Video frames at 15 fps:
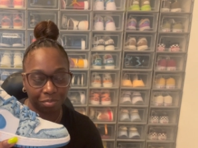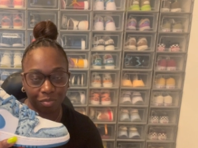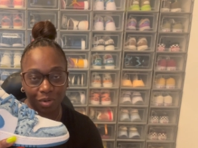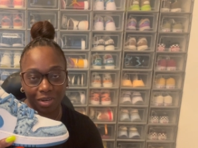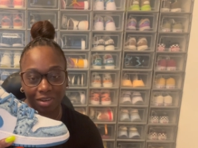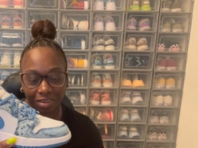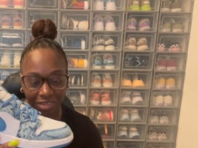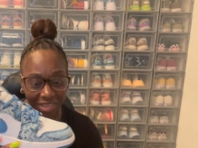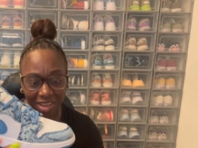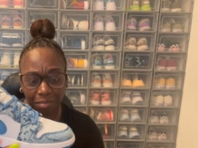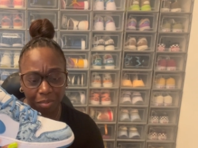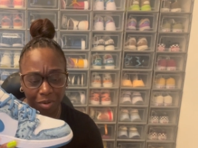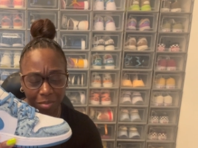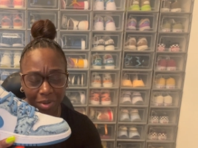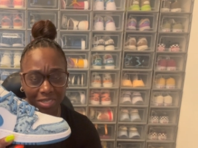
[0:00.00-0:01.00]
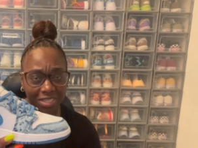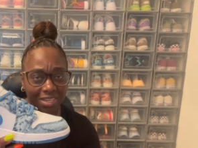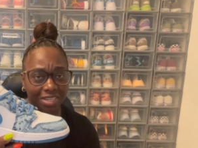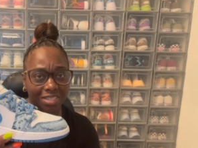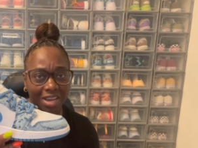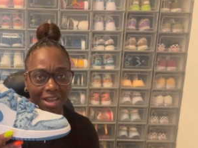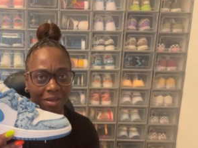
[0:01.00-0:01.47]
Well, yeah, pretty much
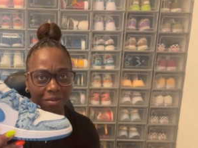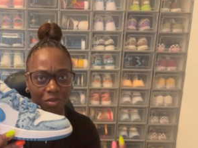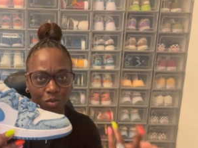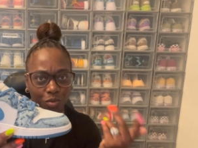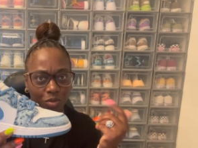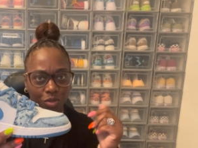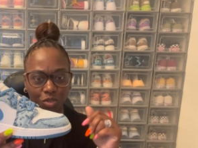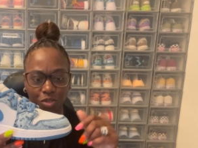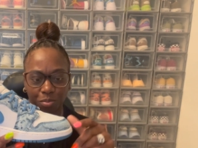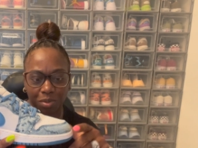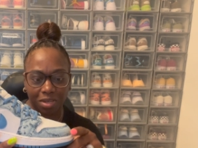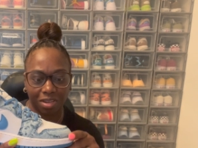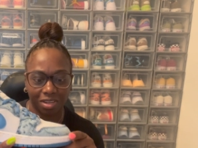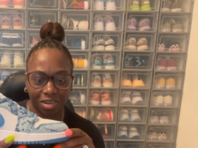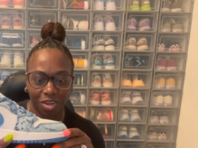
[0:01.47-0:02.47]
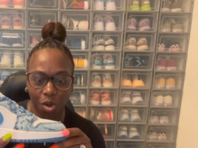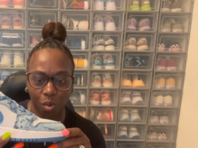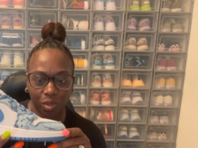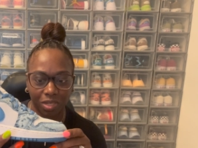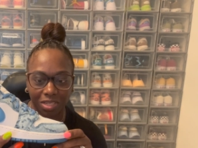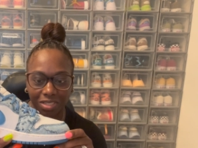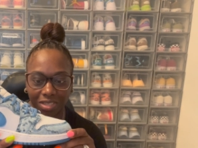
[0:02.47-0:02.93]
any type. You you should be good to go
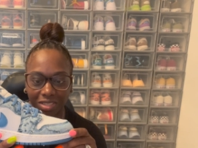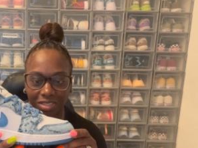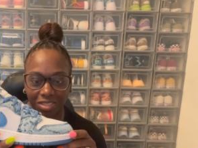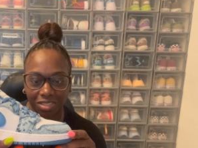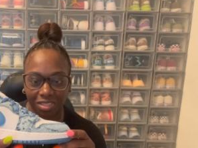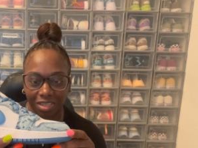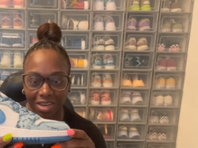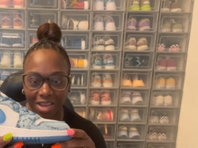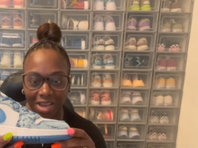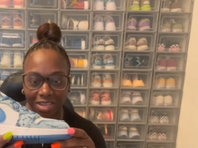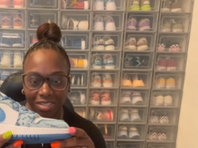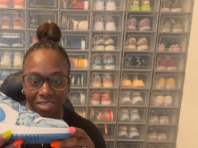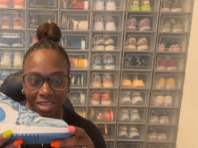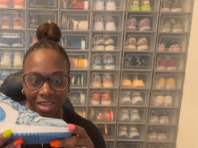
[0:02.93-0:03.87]
with these because it's just a nice,